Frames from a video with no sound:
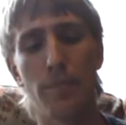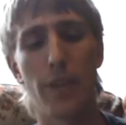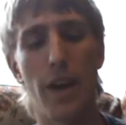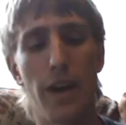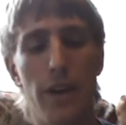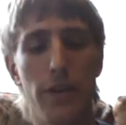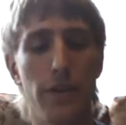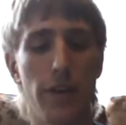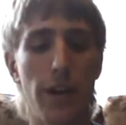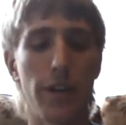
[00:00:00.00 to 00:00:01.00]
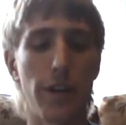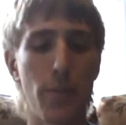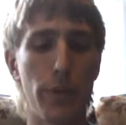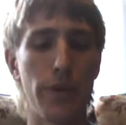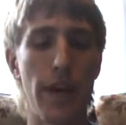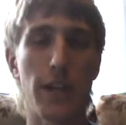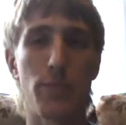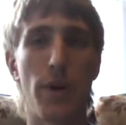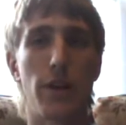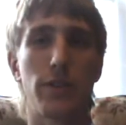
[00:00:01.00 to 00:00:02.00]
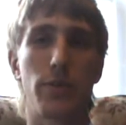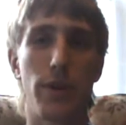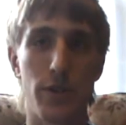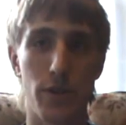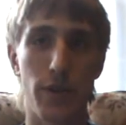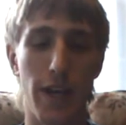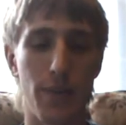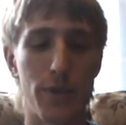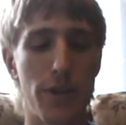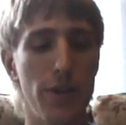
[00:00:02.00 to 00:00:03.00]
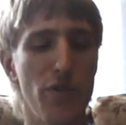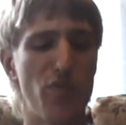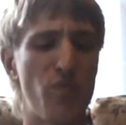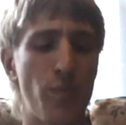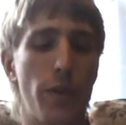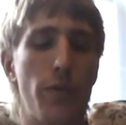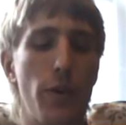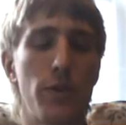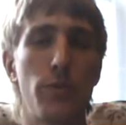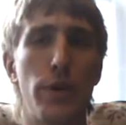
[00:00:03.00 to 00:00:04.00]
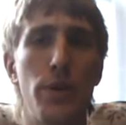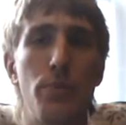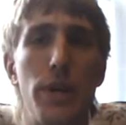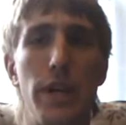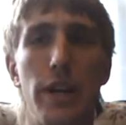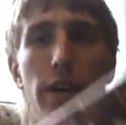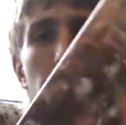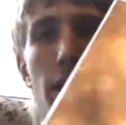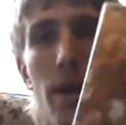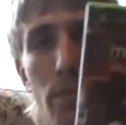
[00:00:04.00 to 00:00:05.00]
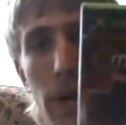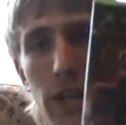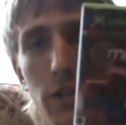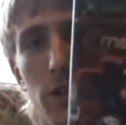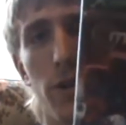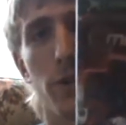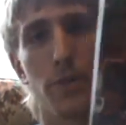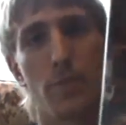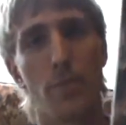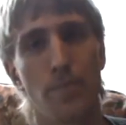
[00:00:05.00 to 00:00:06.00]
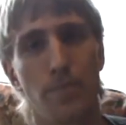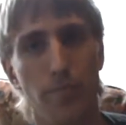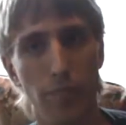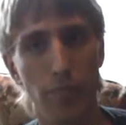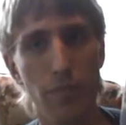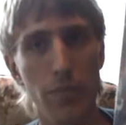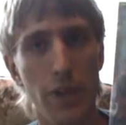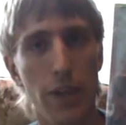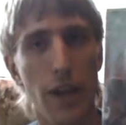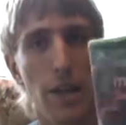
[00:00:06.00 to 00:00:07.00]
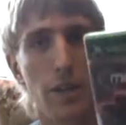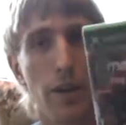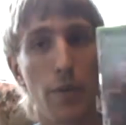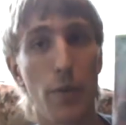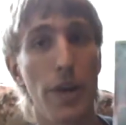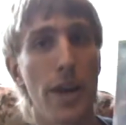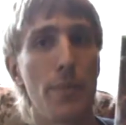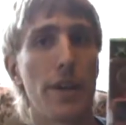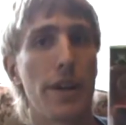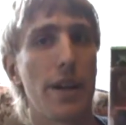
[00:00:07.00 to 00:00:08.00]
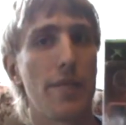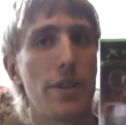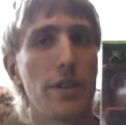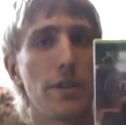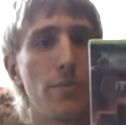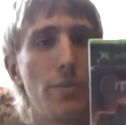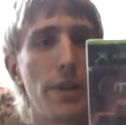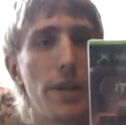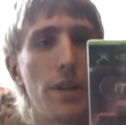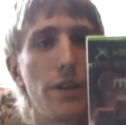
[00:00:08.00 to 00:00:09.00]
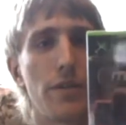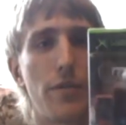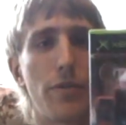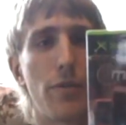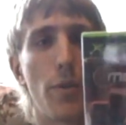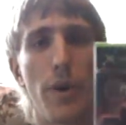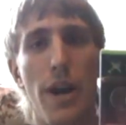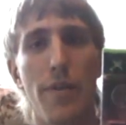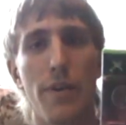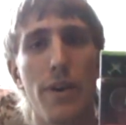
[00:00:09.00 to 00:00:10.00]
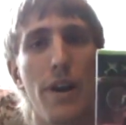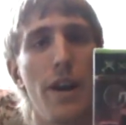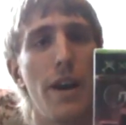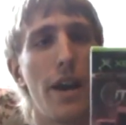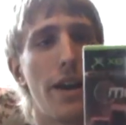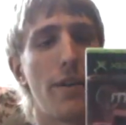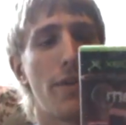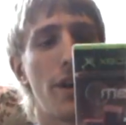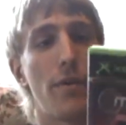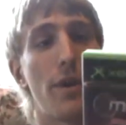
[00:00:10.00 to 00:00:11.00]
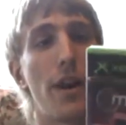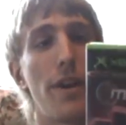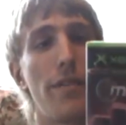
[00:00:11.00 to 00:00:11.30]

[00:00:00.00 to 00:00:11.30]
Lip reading: I got a couple of Xbox original games here. The first one being Mech Assault. I'm quite happy that I have this, because forever and ever and ever I've